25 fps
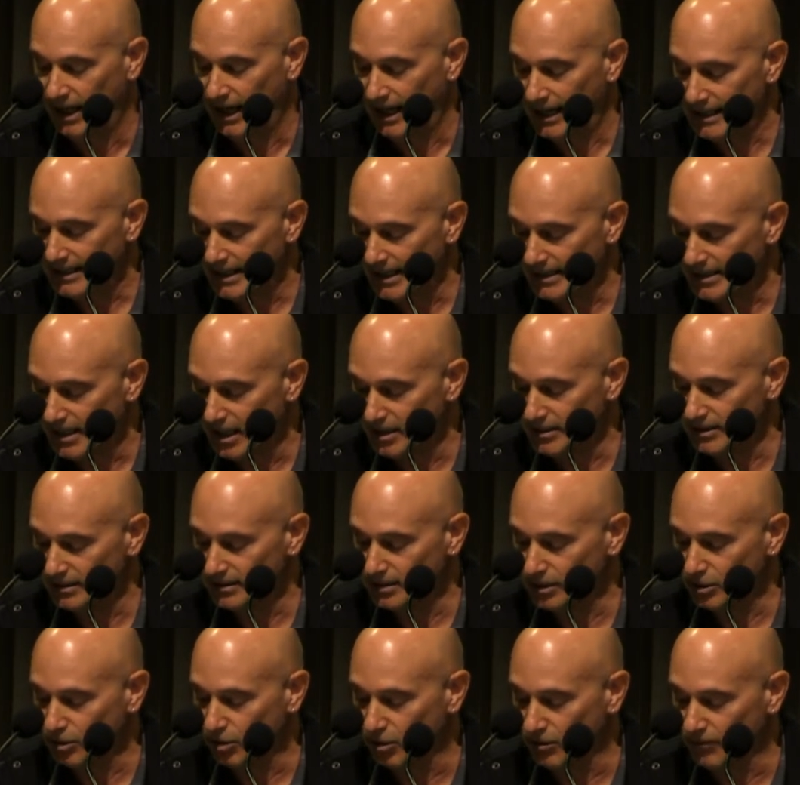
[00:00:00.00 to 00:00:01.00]
And I know
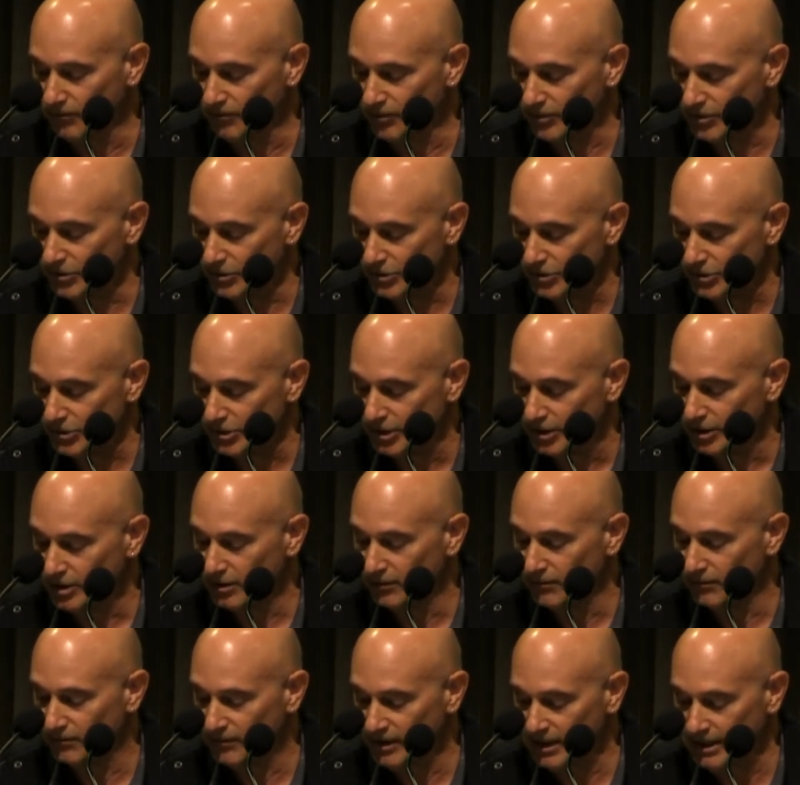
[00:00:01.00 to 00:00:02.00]
that the conference
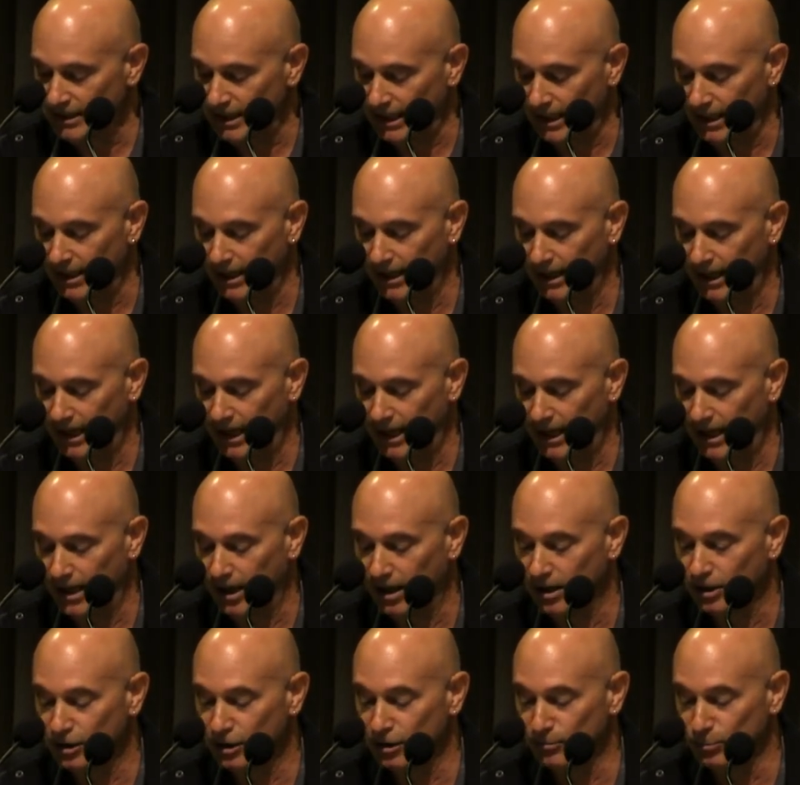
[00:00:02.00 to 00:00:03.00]
convener,
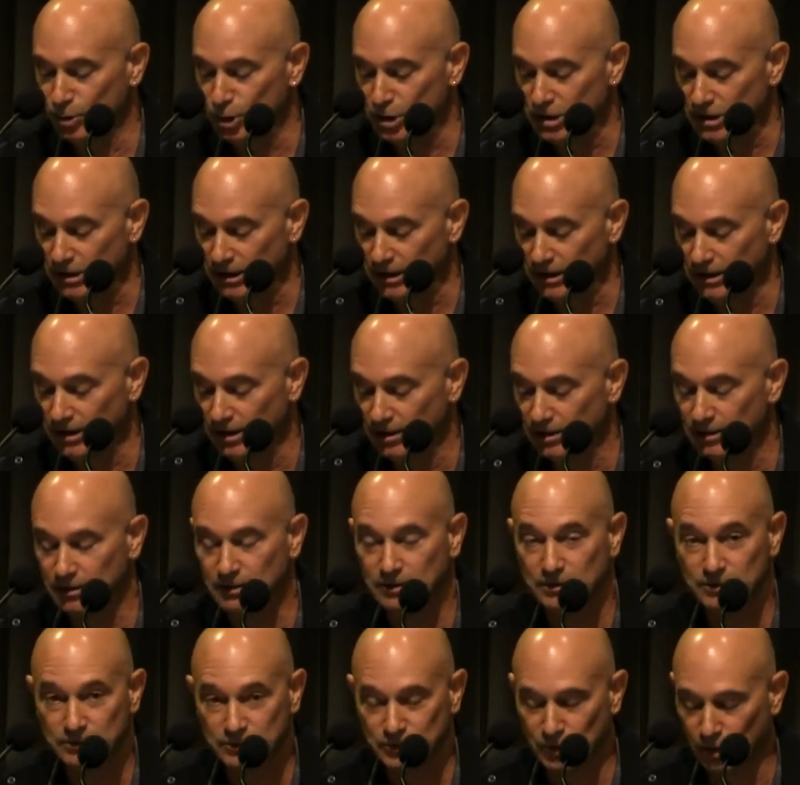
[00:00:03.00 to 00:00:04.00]

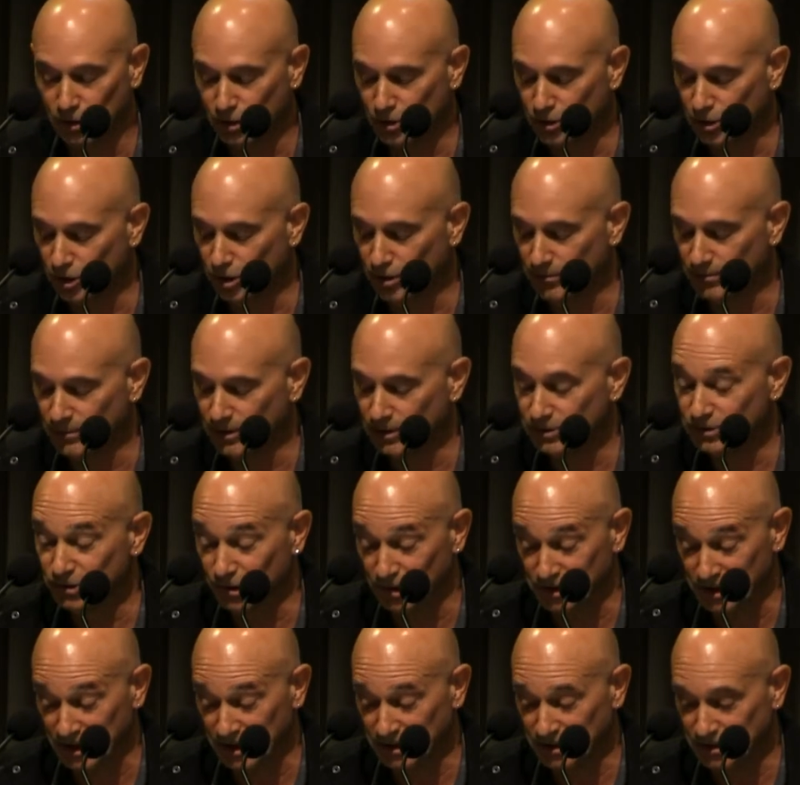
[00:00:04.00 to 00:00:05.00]

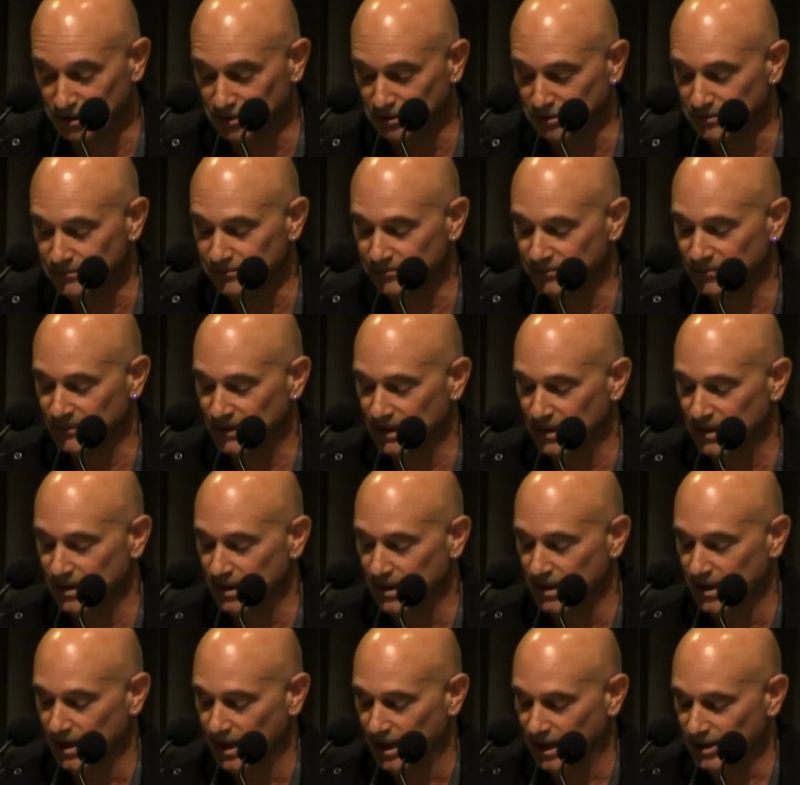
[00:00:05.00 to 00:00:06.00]
ourcommunity.com.au,
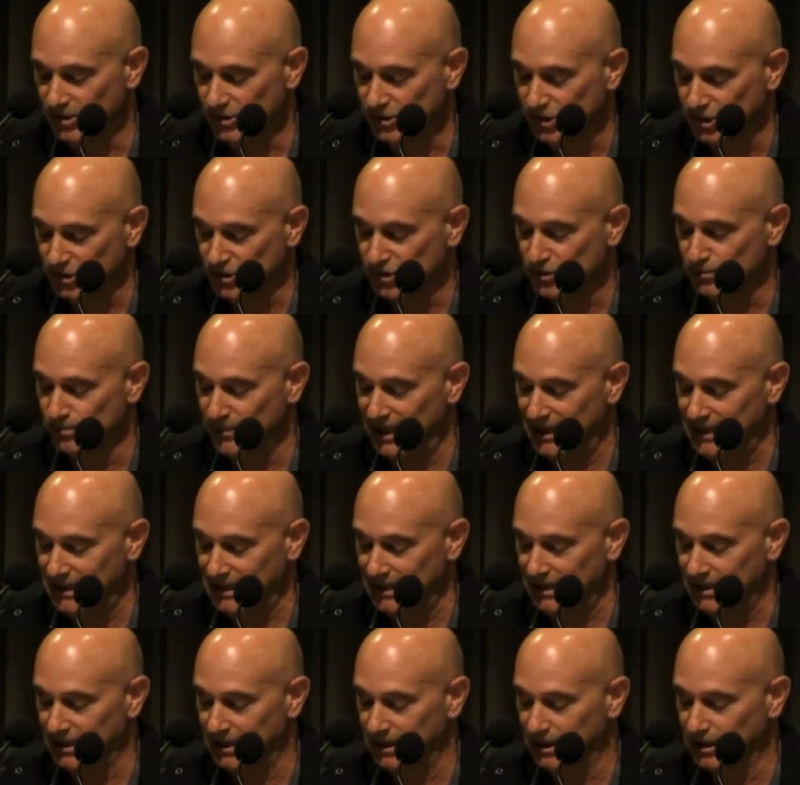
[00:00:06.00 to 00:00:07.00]
assists
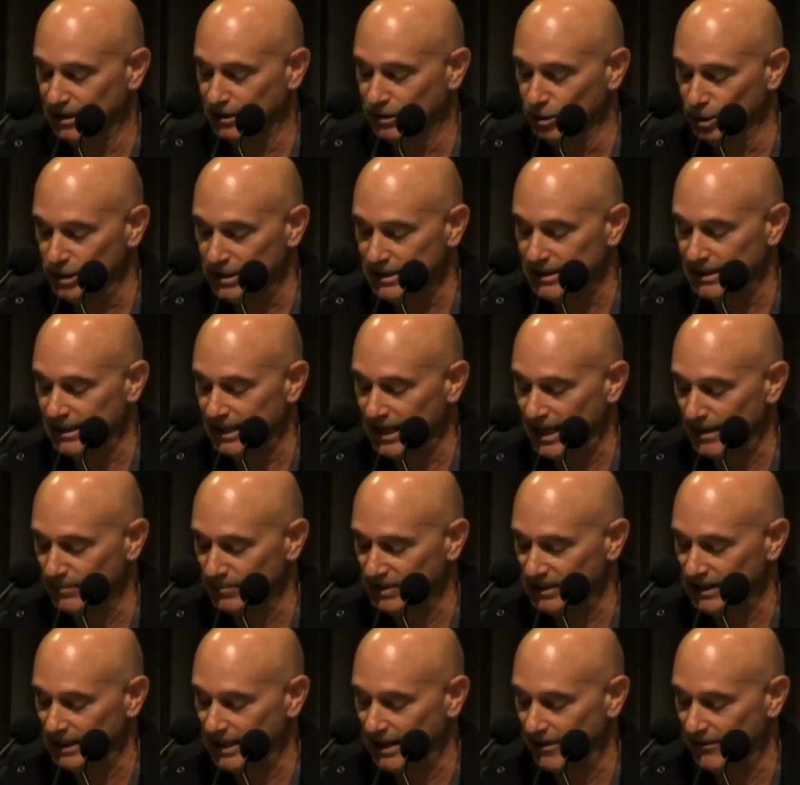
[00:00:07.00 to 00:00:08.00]
many, including the
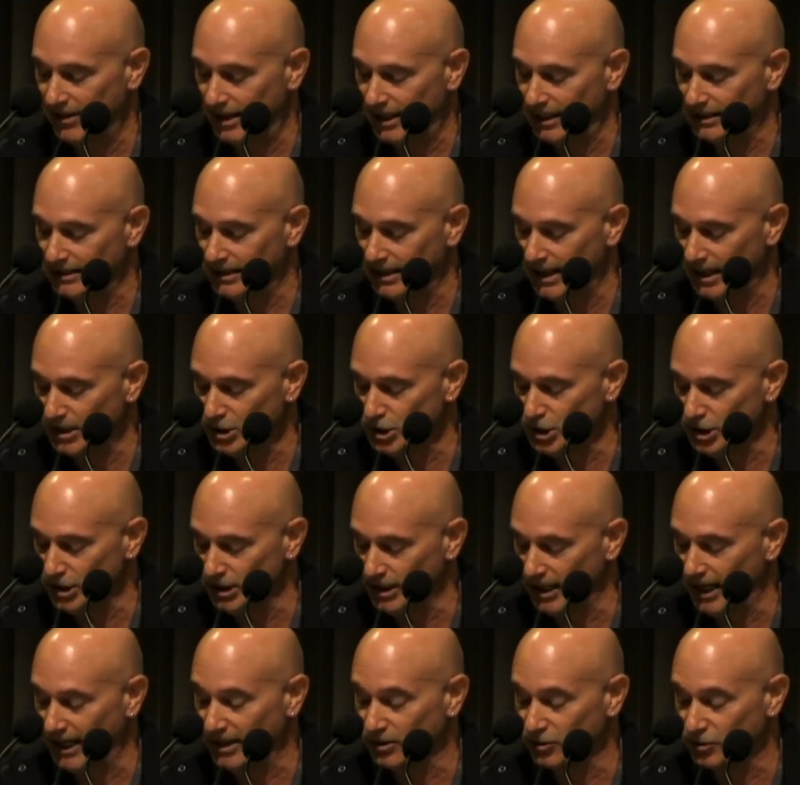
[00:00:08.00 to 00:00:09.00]
company Garagat
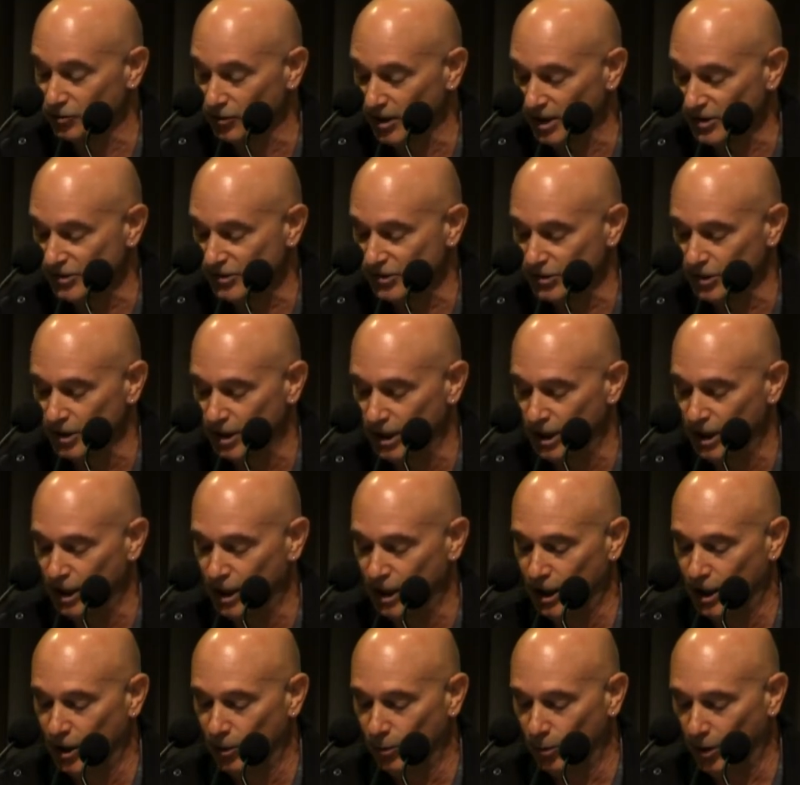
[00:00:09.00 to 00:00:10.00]
Gunji and Trust,
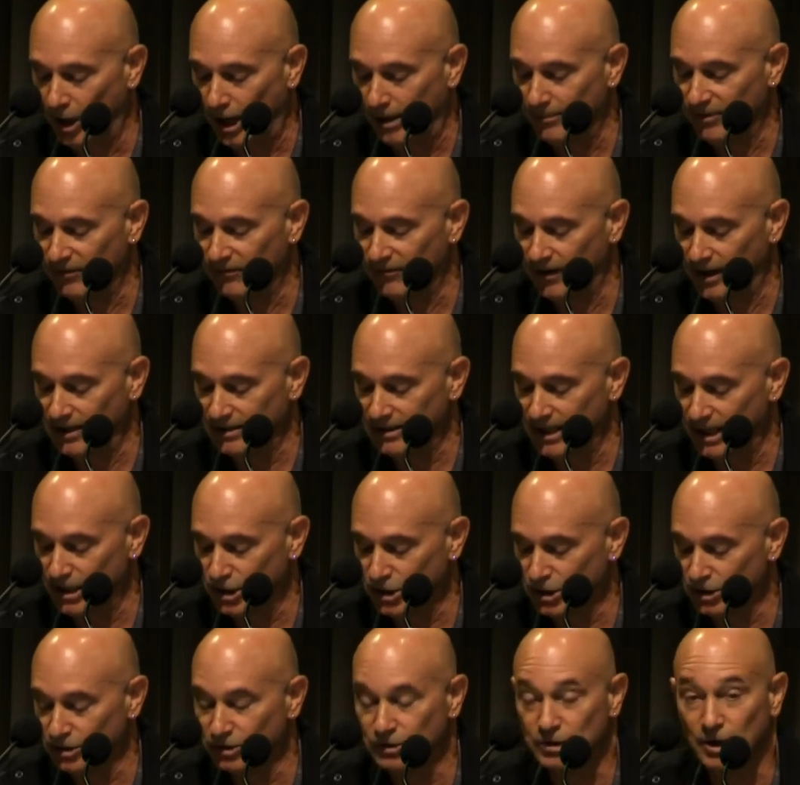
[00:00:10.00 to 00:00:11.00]
where I'm a
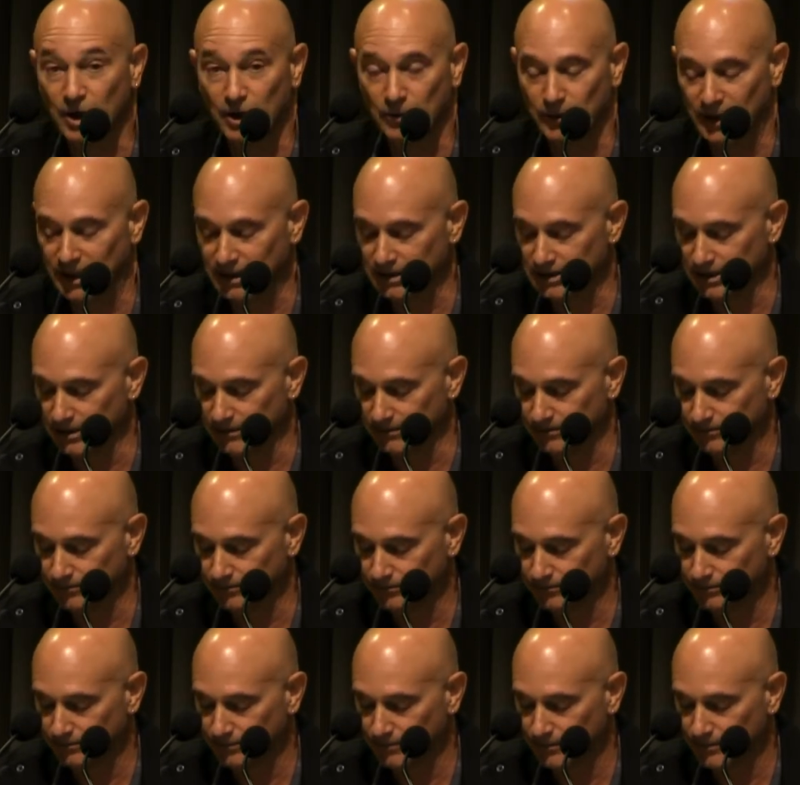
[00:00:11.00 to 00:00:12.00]
foundation director.
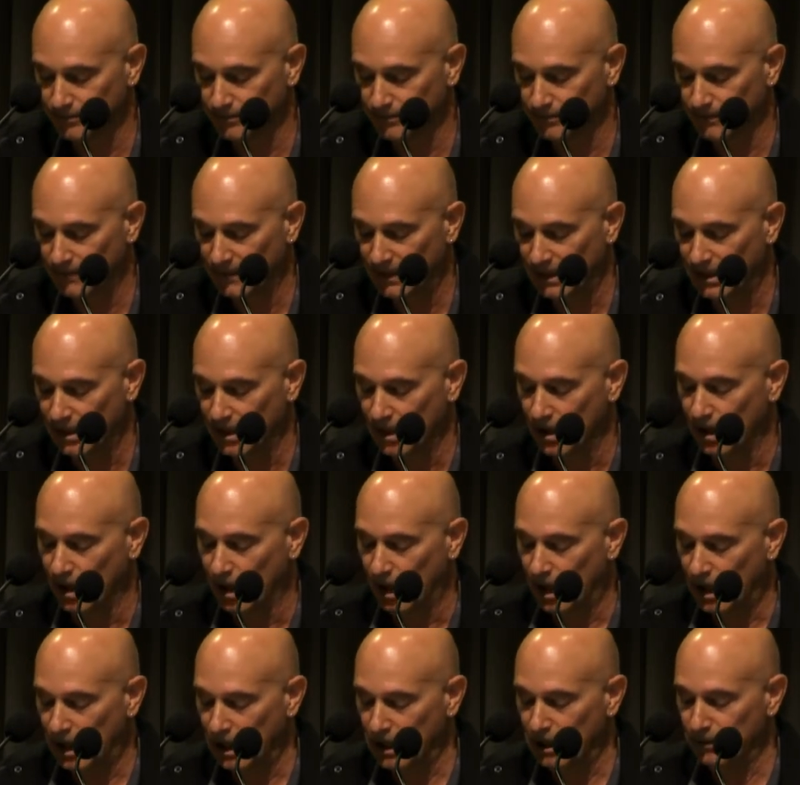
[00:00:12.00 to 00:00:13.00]

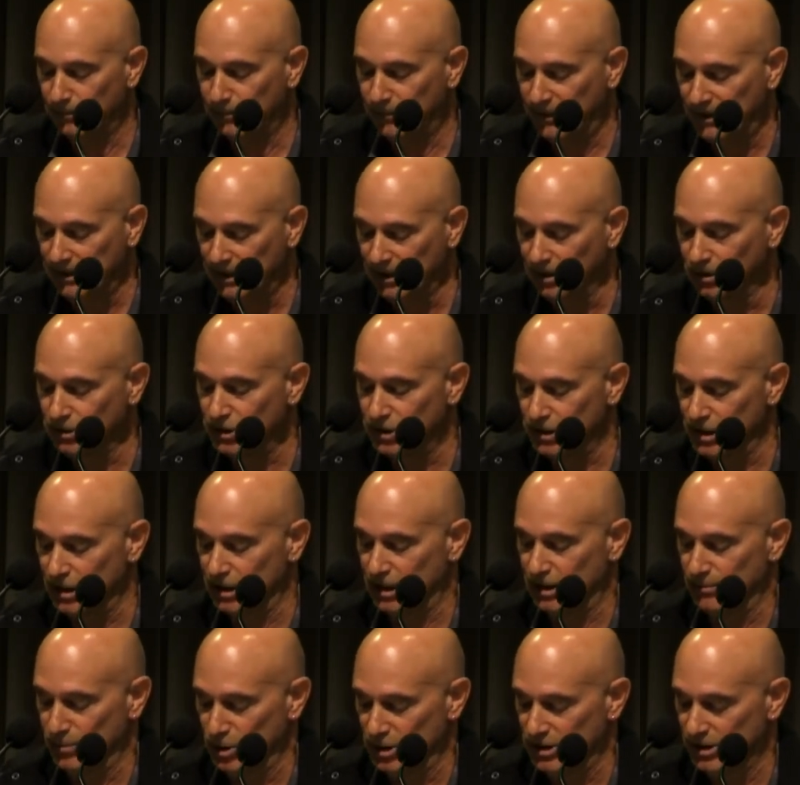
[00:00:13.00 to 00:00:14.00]
I appeal to
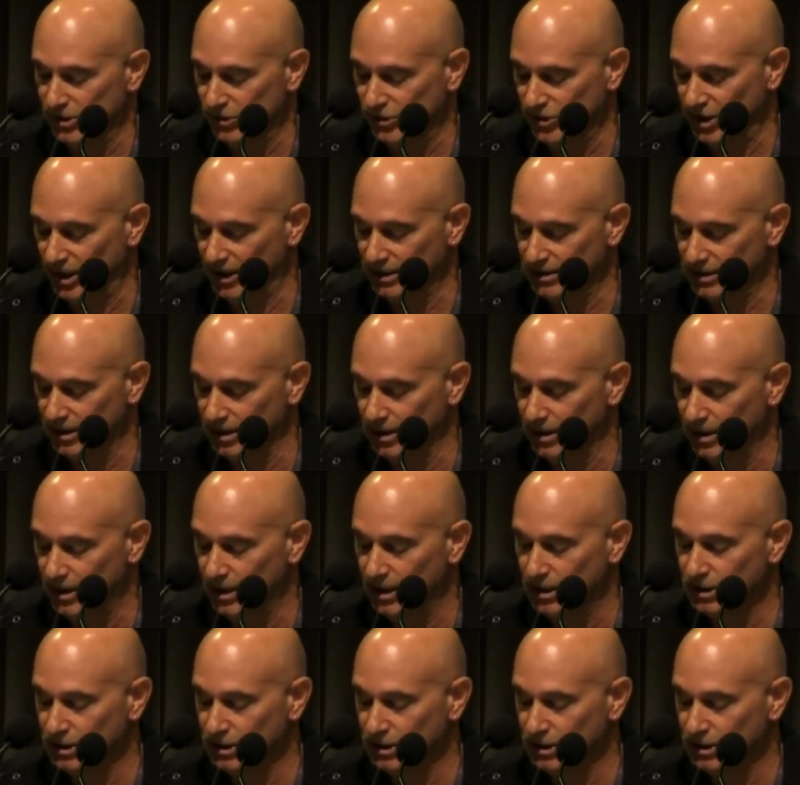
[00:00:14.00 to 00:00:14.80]
the community sector